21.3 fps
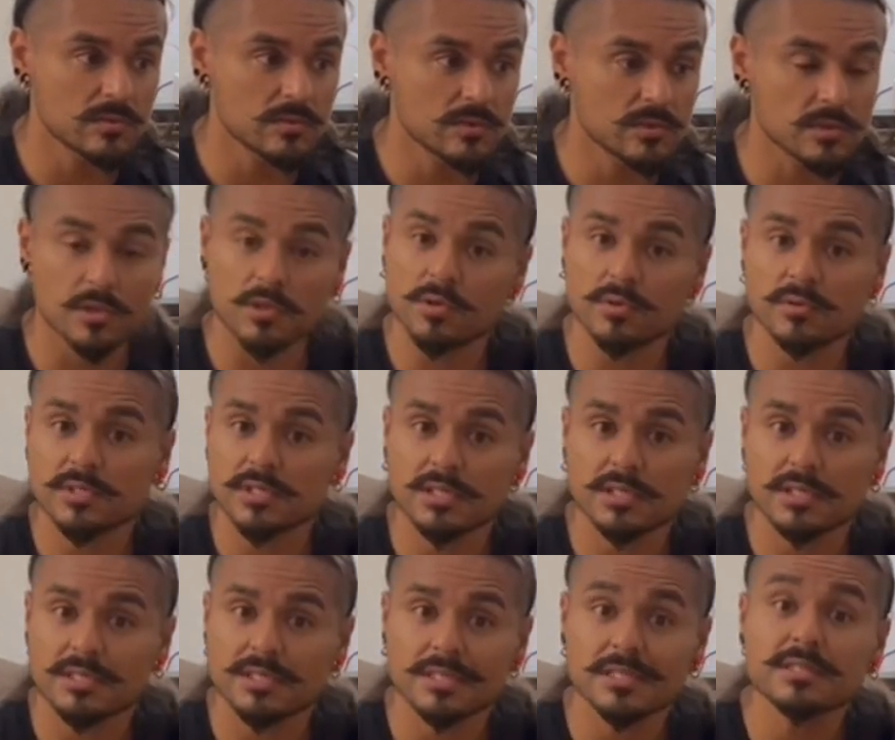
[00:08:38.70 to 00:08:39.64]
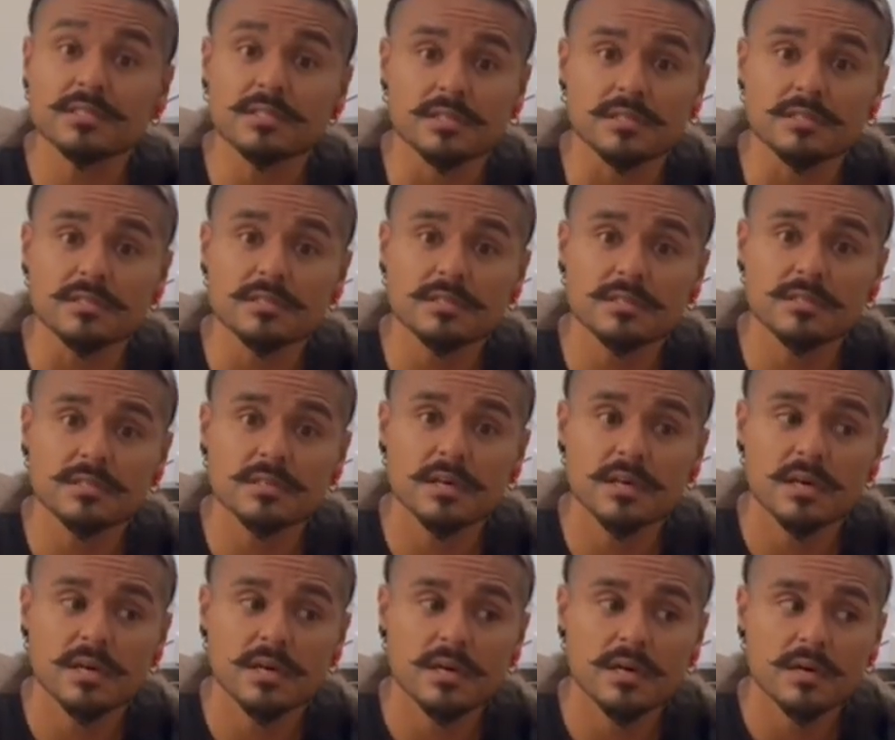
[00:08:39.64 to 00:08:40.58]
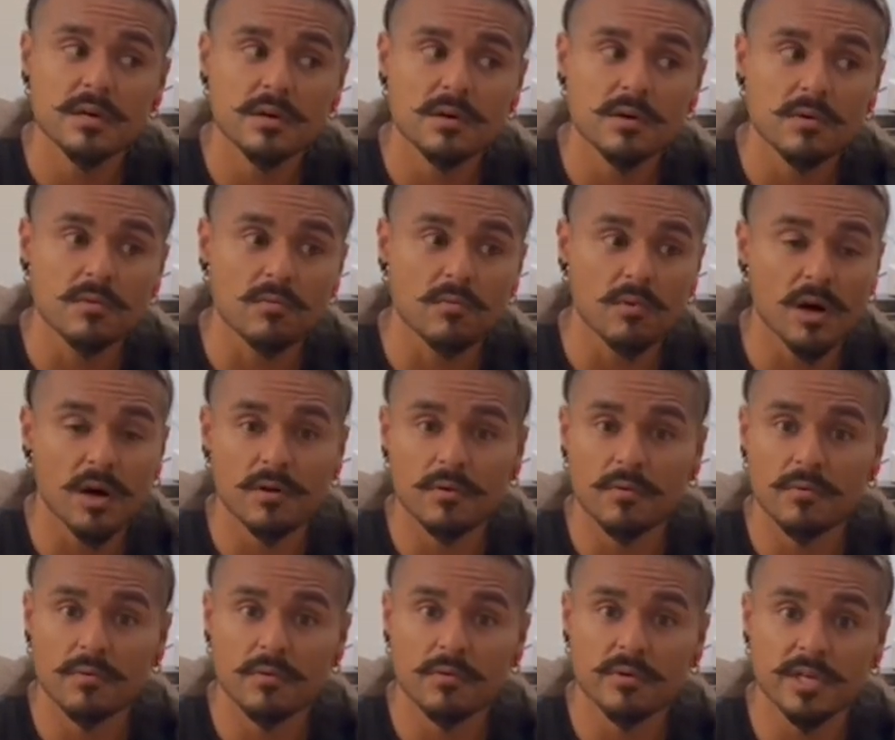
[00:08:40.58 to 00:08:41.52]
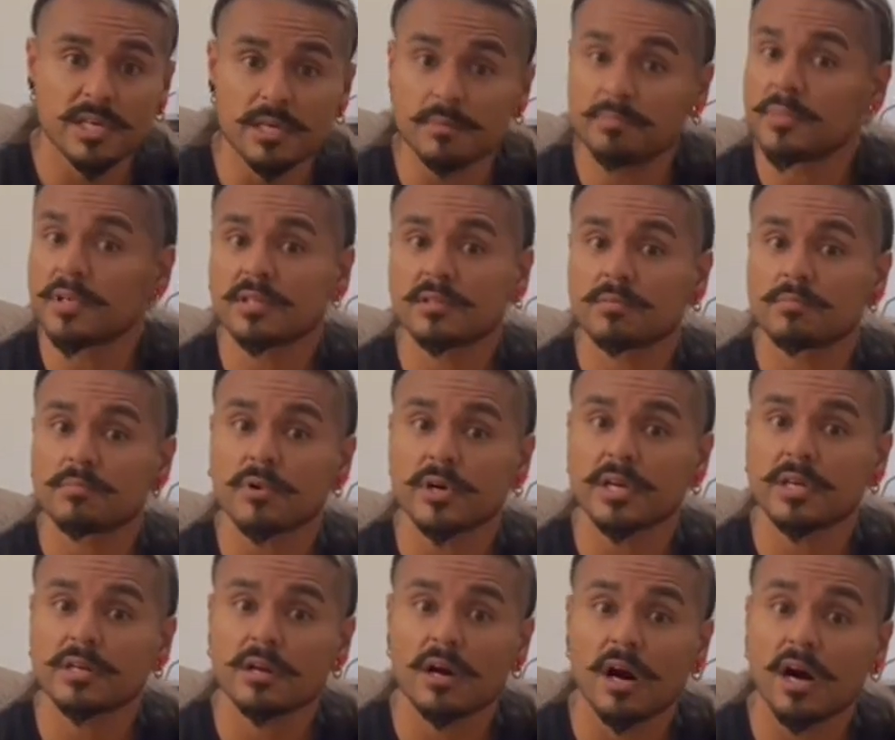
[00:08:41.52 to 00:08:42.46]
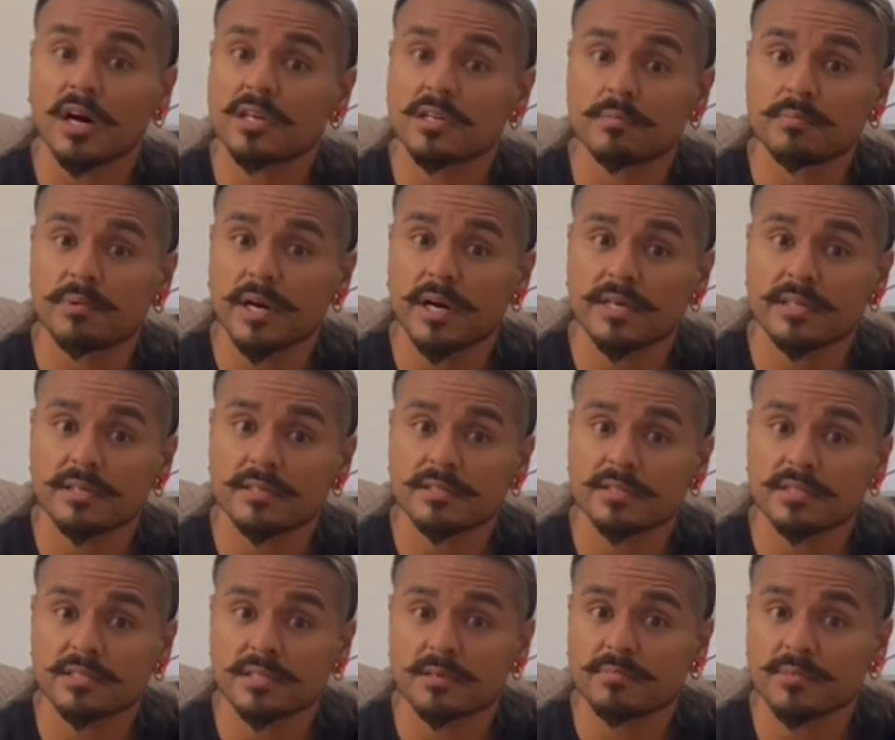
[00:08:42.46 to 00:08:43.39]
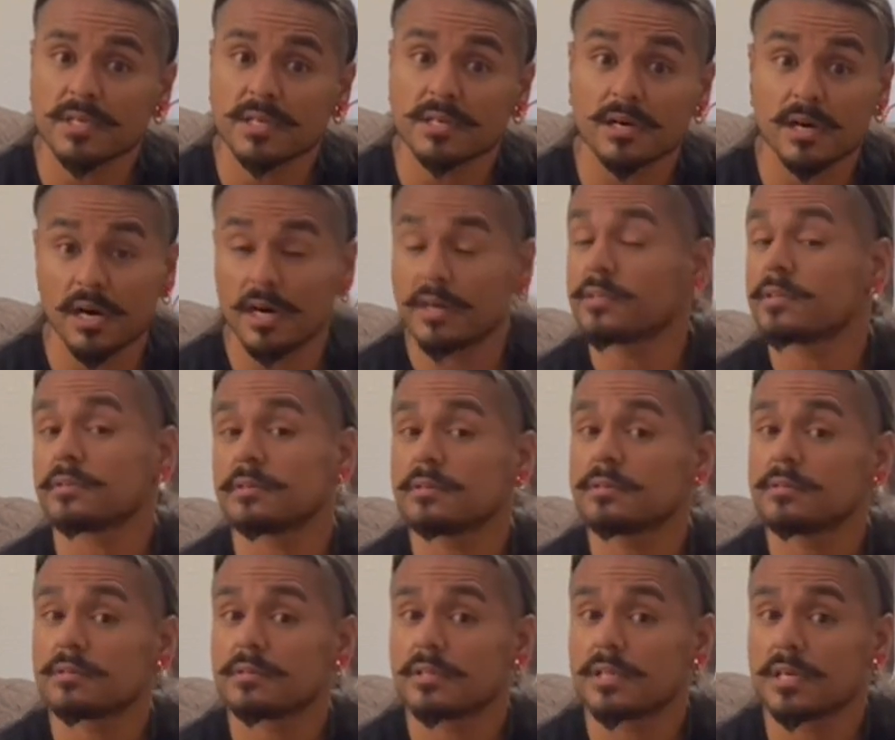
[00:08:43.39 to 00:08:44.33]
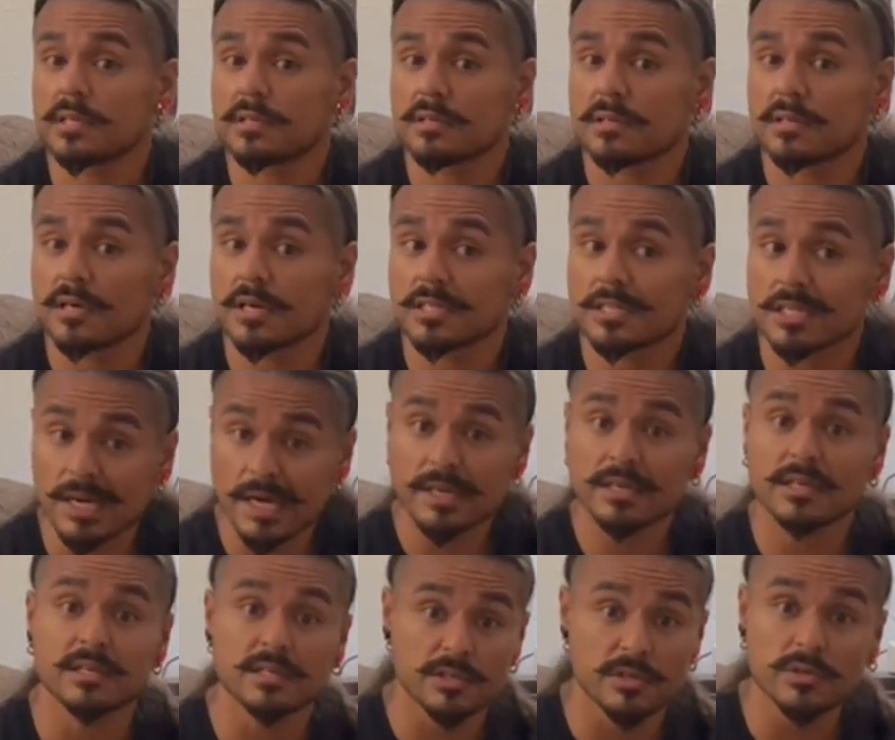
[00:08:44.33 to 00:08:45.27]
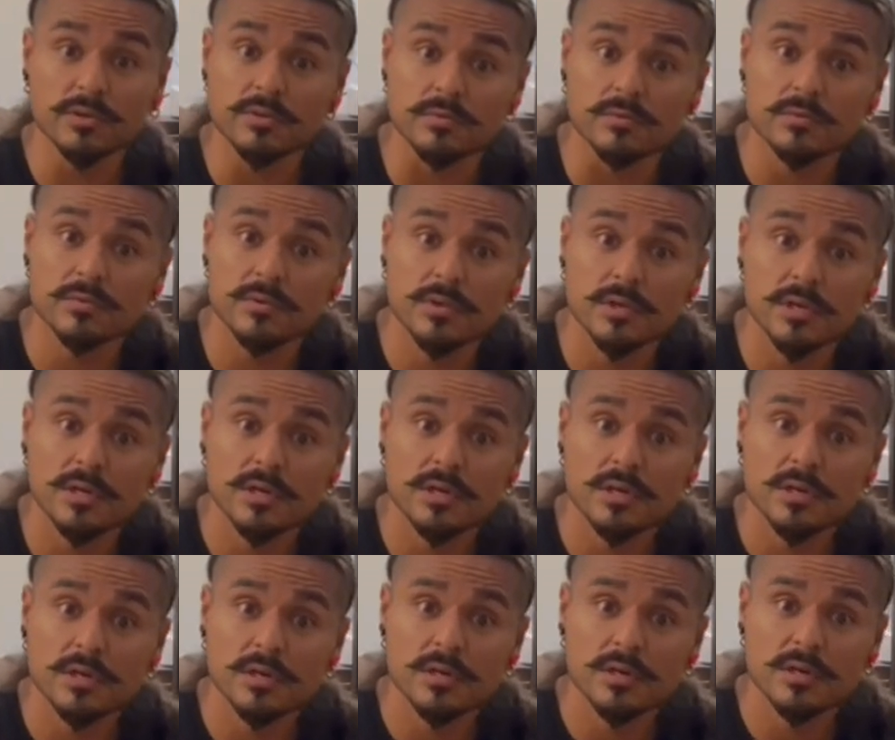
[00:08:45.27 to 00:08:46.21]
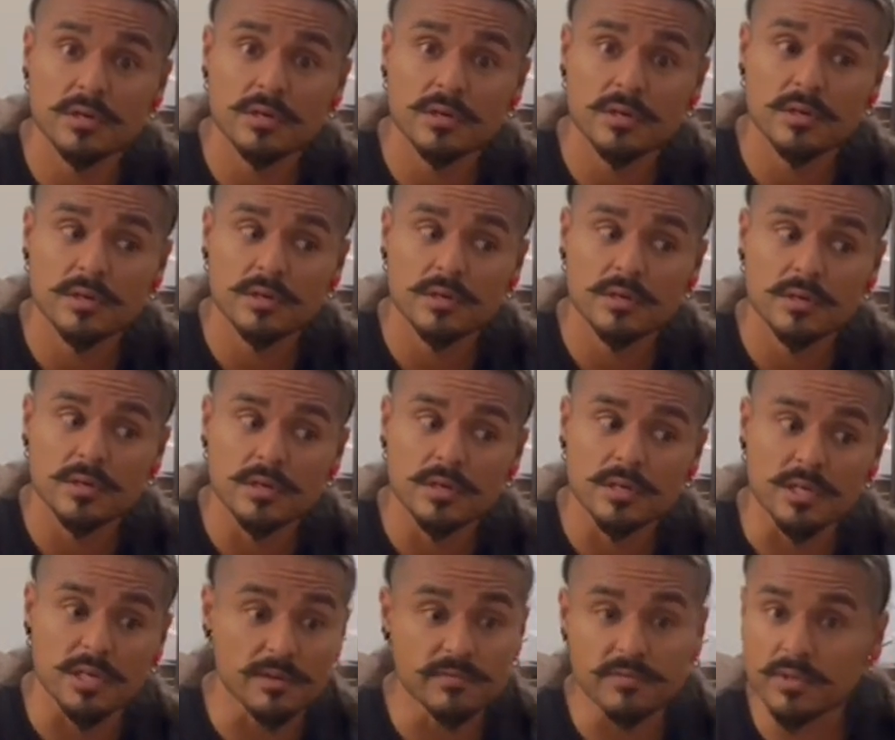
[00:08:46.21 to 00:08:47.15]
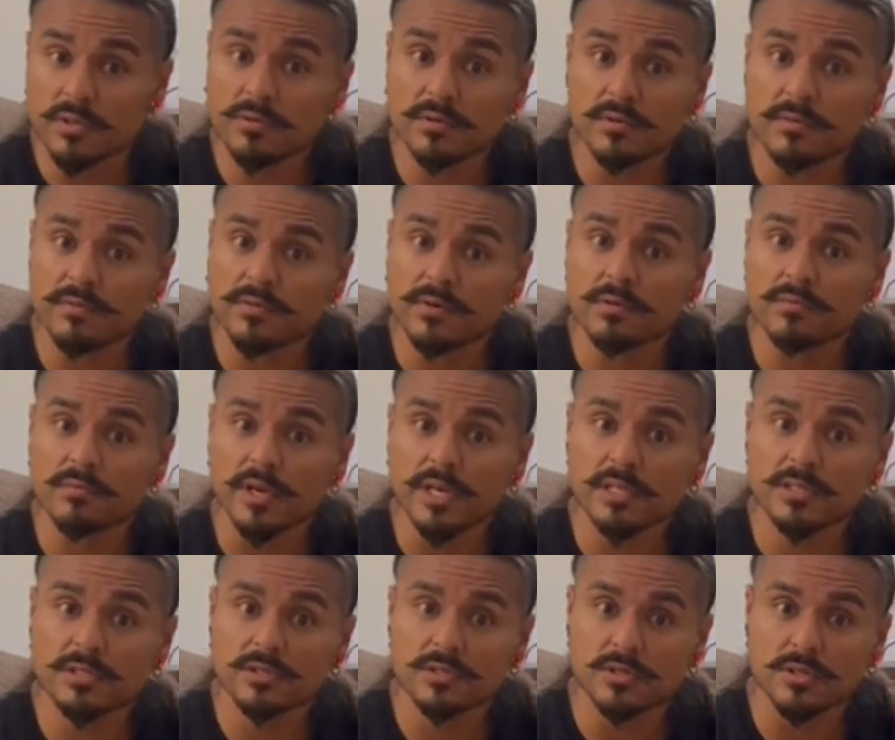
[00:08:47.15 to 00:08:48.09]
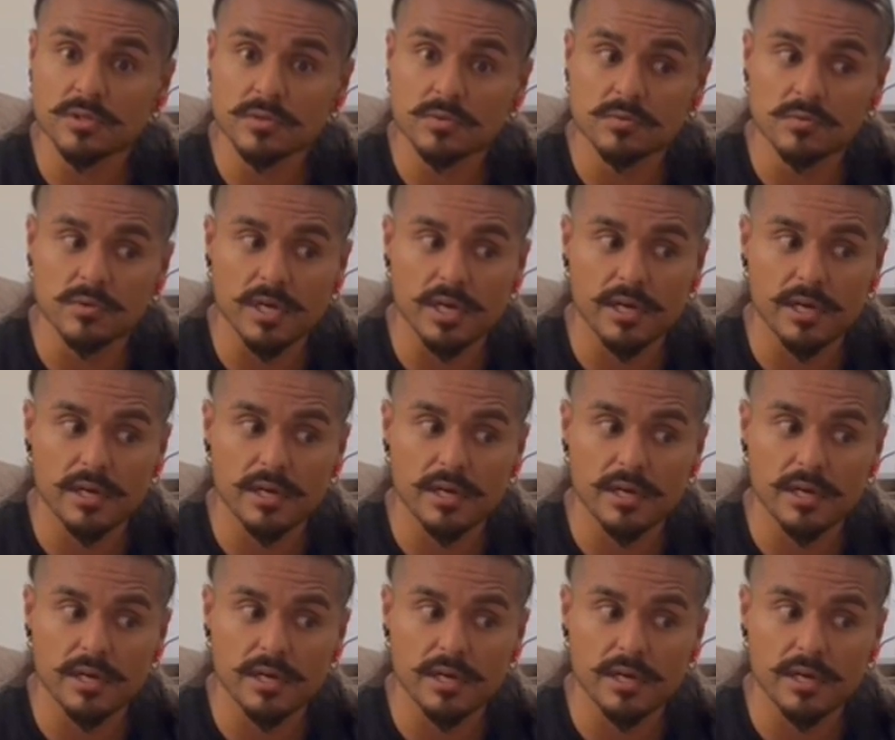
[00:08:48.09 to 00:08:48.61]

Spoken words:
closing the distance while keeping the brain occupied on something other than attacking you. Giving you the free range to do